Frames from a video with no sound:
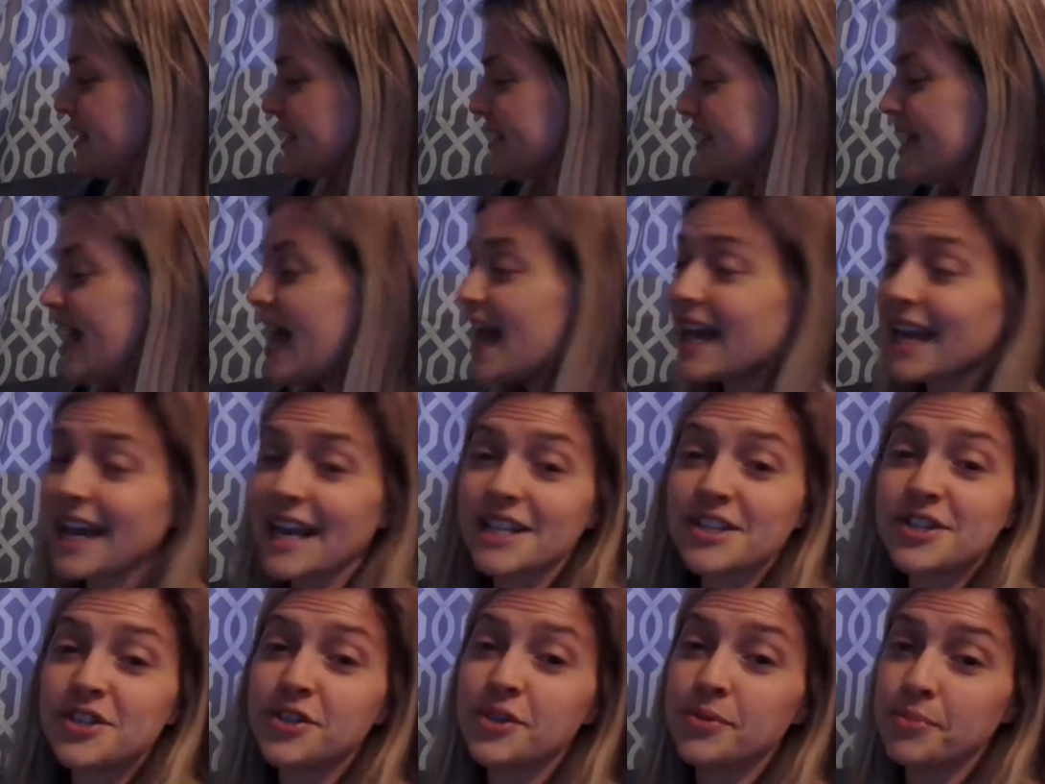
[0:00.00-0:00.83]
Because that
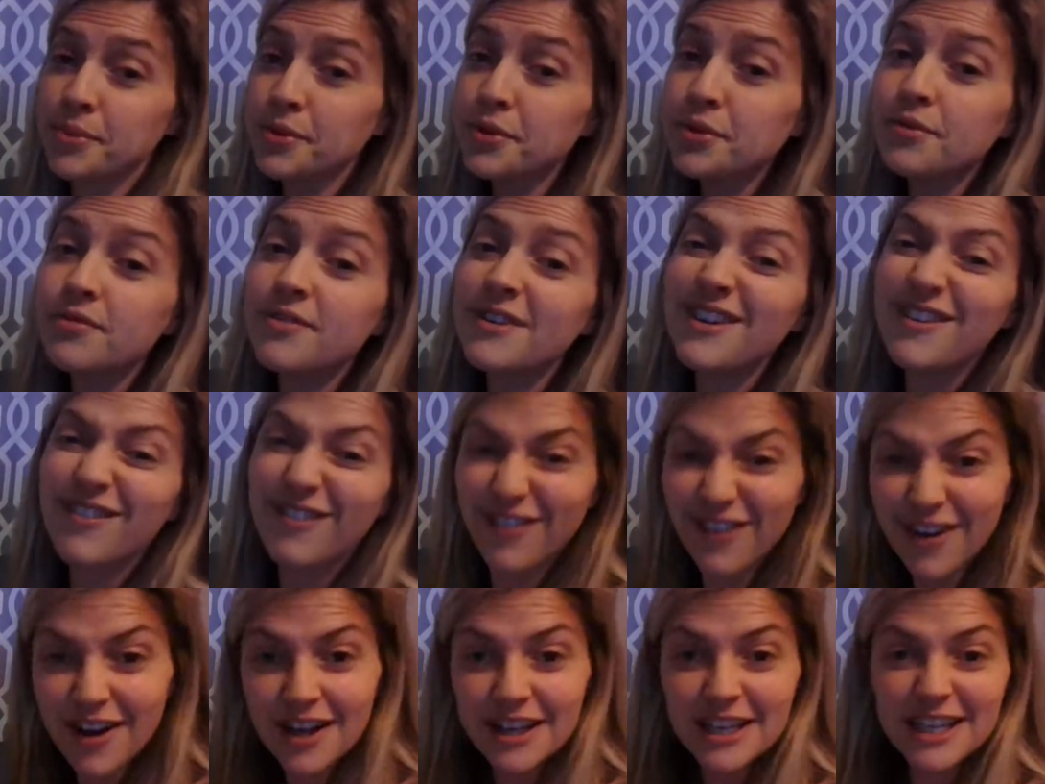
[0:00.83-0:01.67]
gets you
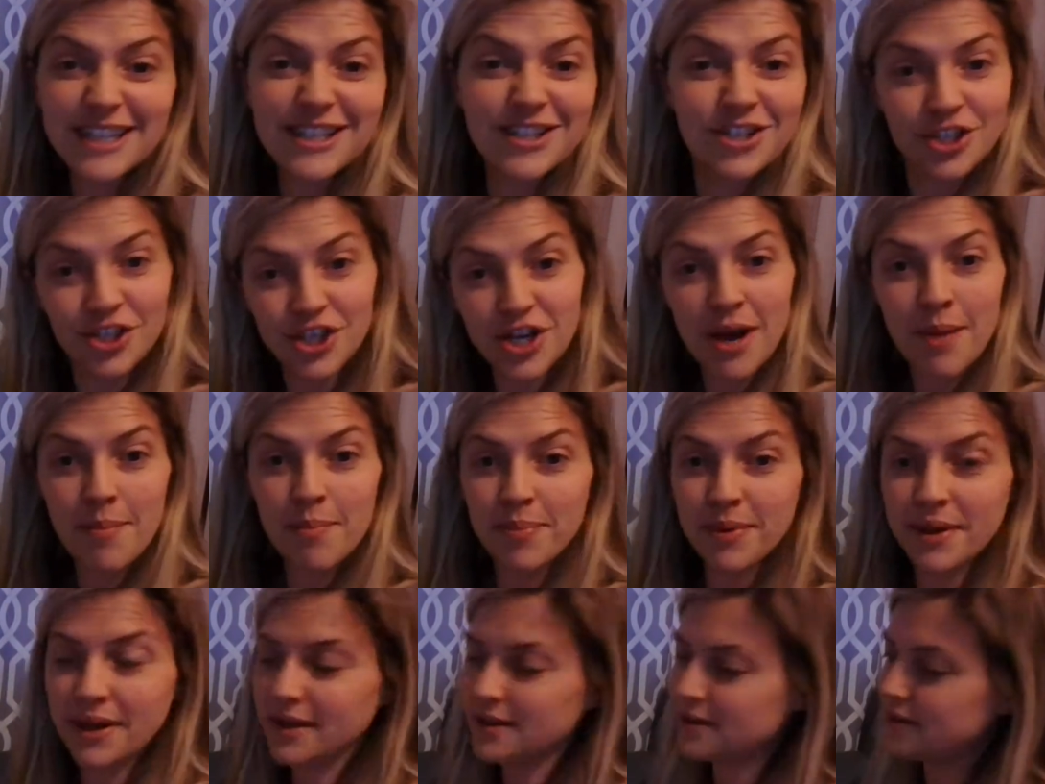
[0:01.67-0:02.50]
moving, running,
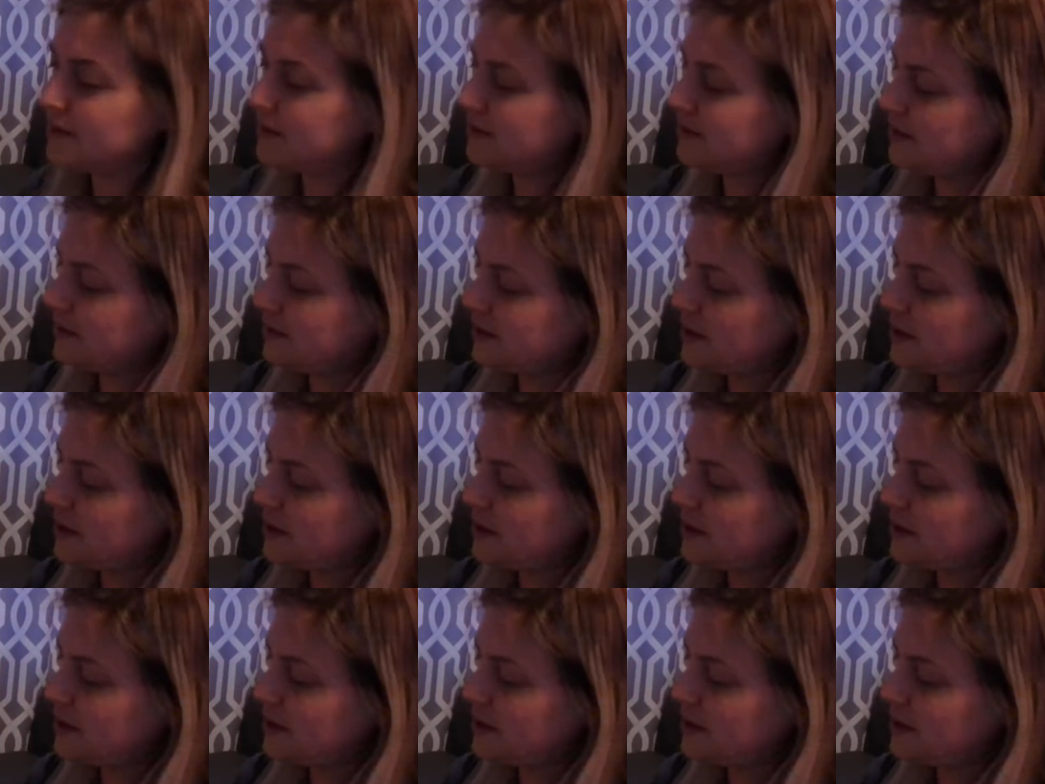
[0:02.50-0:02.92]
jumping,